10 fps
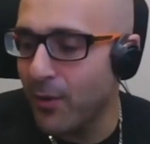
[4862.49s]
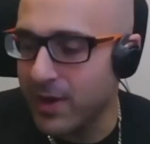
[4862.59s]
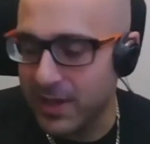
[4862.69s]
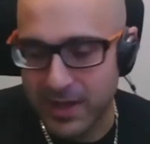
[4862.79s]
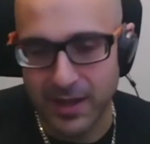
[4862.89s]

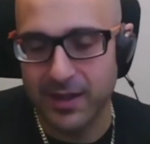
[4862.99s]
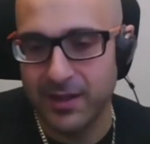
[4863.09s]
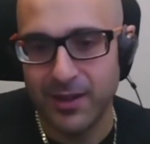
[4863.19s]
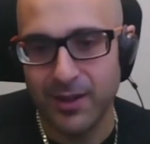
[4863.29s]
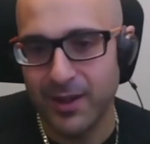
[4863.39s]
thing,
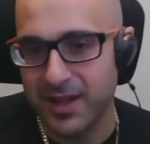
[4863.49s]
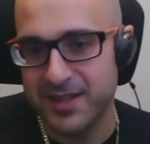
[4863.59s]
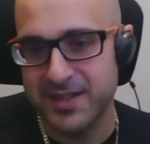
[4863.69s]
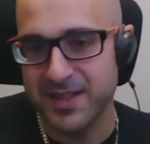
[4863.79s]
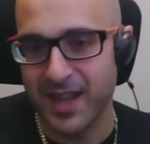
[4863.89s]
like, this
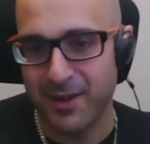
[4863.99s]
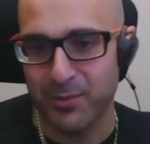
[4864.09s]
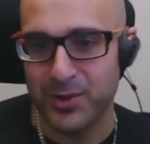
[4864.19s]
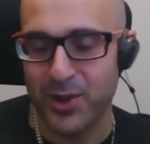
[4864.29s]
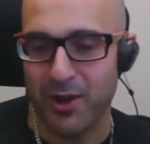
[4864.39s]
is like we
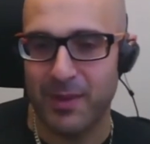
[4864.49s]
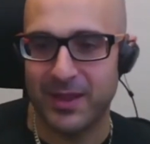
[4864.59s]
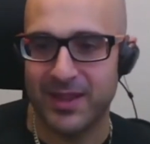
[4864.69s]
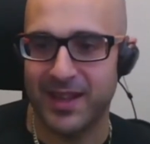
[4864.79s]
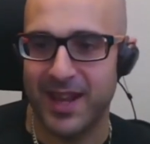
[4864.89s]
were talking about
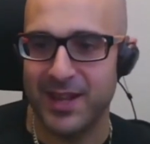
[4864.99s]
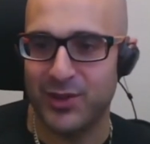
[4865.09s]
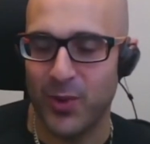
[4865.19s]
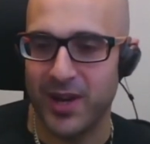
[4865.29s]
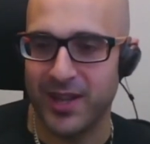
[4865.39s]
the
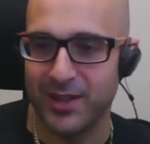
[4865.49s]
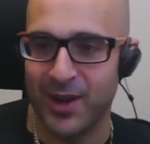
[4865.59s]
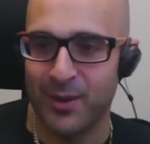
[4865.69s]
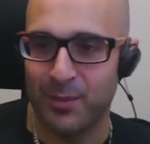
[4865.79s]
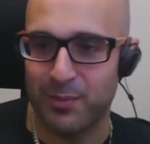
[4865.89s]

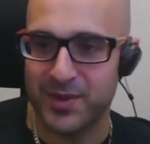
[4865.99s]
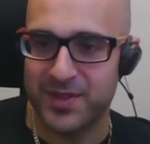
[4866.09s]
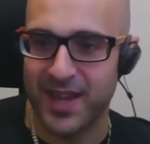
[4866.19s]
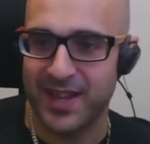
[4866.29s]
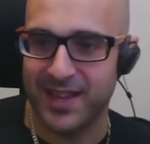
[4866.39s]
80-20
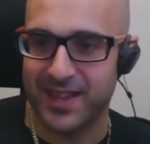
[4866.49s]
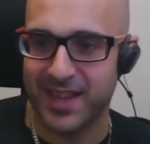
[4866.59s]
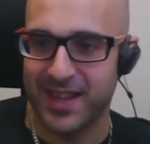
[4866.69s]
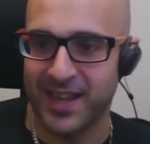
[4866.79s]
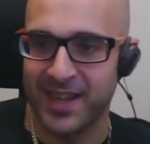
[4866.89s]
percent
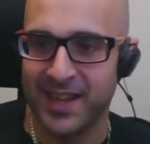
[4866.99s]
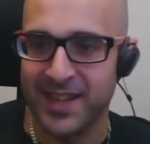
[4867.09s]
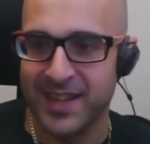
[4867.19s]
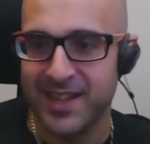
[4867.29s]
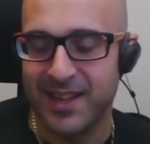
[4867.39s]
thing.
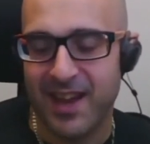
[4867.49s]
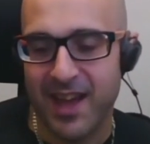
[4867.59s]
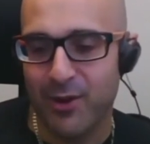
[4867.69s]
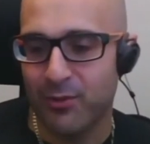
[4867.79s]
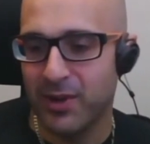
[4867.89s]
I
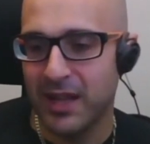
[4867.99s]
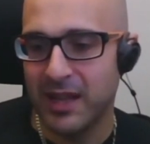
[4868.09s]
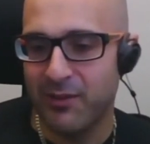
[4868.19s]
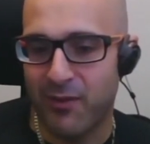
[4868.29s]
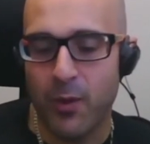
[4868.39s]
don't
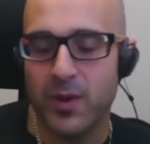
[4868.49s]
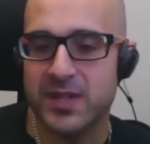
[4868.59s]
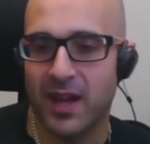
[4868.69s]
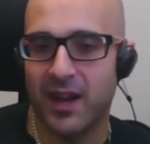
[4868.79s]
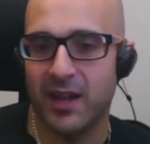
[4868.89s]
really
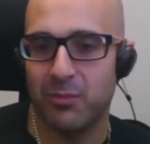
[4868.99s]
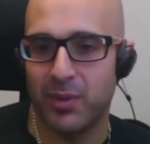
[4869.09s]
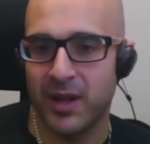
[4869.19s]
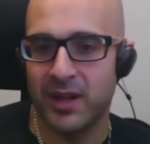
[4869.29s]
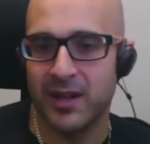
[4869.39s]
focus on it,
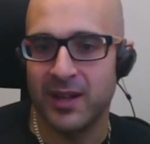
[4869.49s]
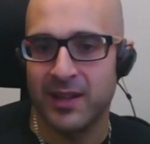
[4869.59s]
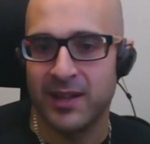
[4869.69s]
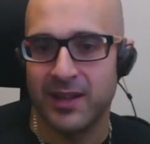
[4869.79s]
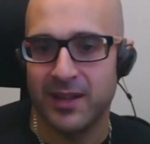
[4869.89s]
but
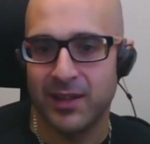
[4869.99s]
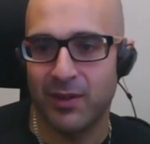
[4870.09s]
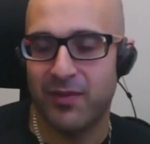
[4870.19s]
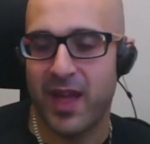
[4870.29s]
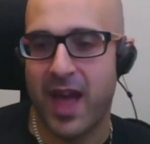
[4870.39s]

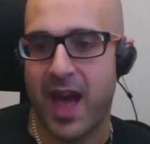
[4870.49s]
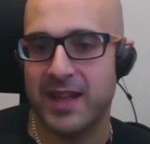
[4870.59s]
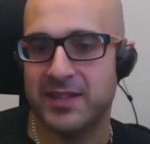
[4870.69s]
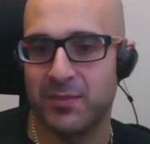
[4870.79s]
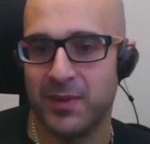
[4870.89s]
if they
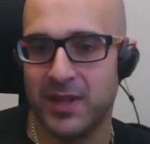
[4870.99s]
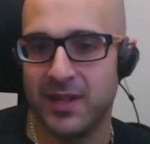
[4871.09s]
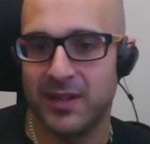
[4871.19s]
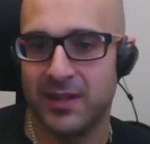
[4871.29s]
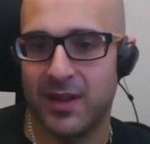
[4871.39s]
ask
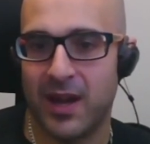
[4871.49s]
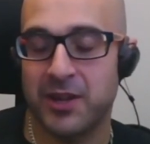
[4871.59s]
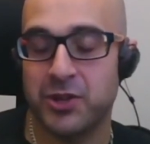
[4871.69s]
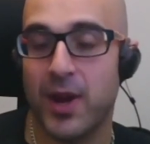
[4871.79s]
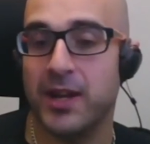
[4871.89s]
me, I
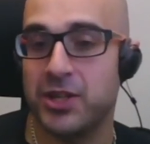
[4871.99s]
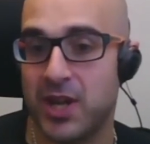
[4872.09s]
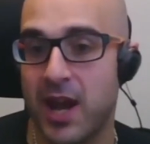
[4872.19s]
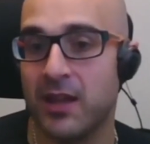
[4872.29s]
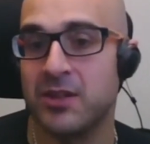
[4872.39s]
try to
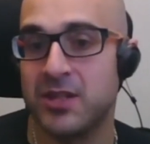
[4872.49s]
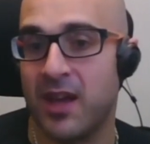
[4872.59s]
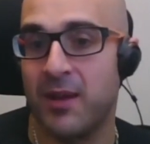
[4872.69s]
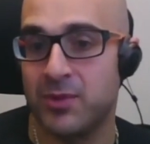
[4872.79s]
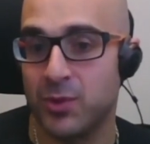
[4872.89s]
challenge
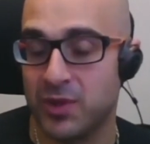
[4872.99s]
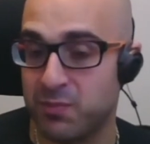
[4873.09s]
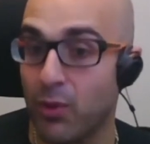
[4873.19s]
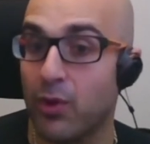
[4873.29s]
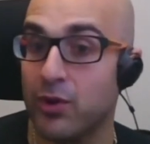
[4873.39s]
them to
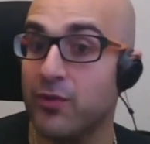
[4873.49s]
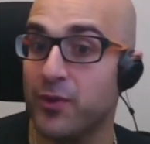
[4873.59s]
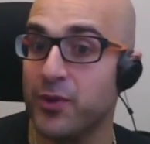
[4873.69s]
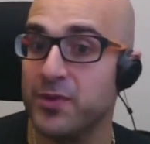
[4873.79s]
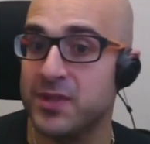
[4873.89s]
explore new
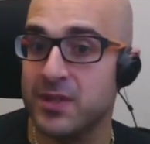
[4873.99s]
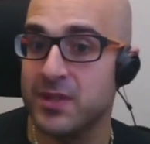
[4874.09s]
foods.